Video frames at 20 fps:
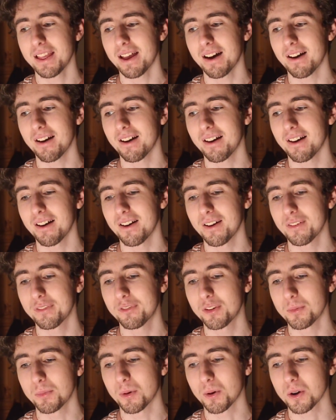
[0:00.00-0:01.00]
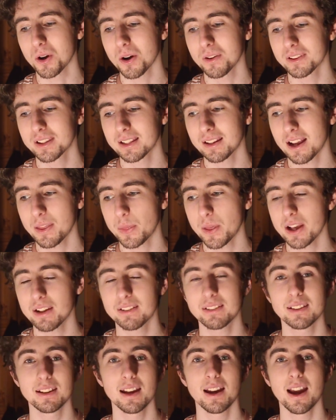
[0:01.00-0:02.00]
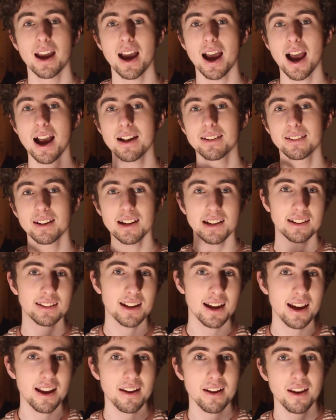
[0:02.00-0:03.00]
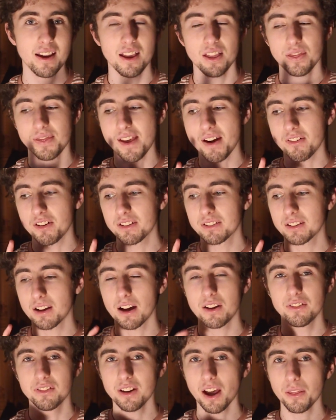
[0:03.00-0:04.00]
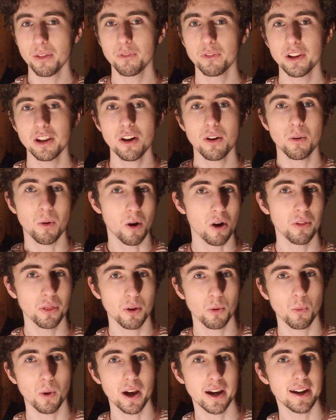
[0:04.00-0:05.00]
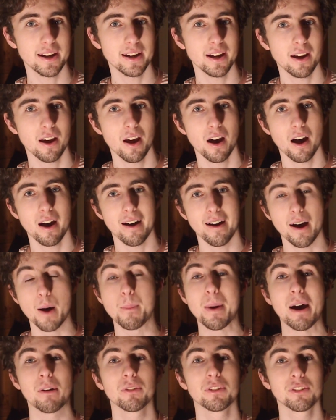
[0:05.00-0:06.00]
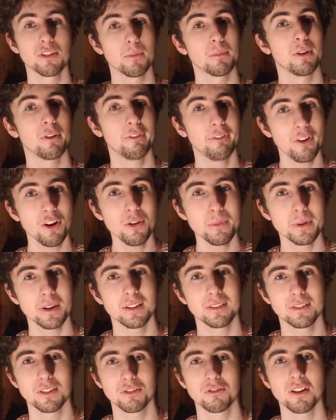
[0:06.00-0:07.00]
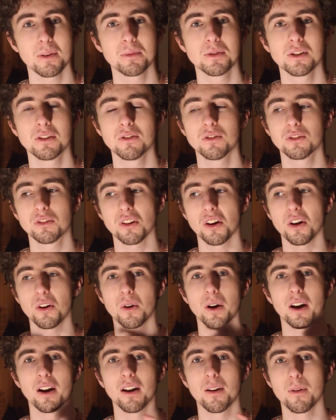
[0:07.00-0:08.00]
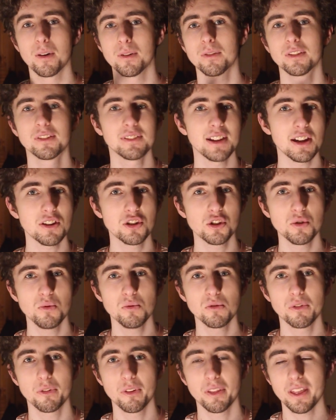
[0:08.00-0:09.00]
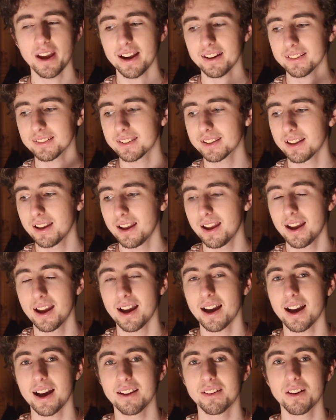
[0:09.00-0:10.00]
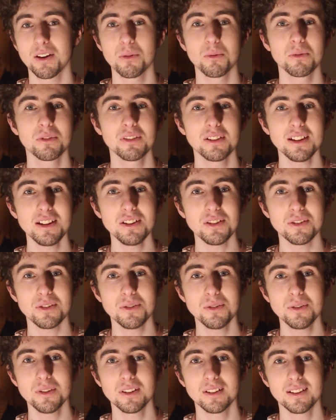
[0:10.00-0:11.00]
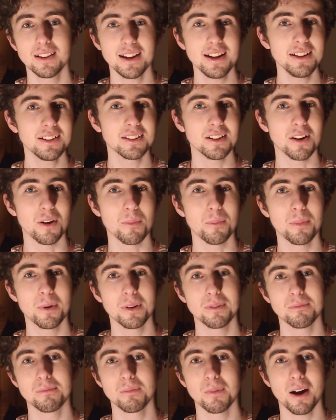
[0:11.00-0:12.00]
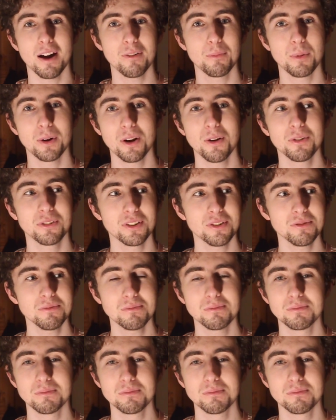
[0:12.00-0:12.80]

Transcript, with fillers: uh, for more content like this. As I said, there is another video on the way uh, about Somnophobia's description, so uh, stay tuned for that. And I will see you later, but I've been Ozone.